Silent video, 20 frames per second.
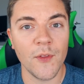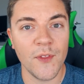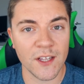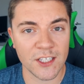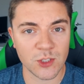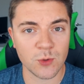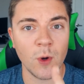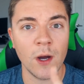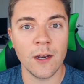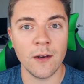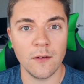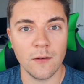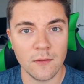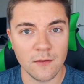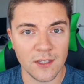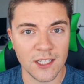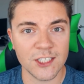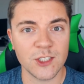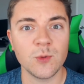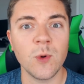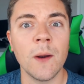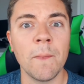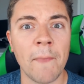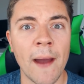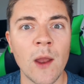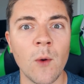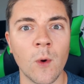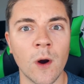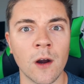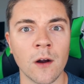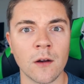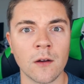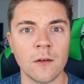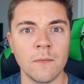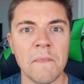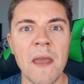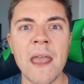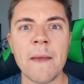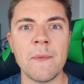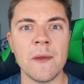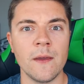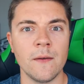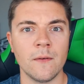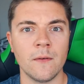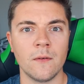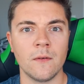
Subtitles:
This one might work, maybe.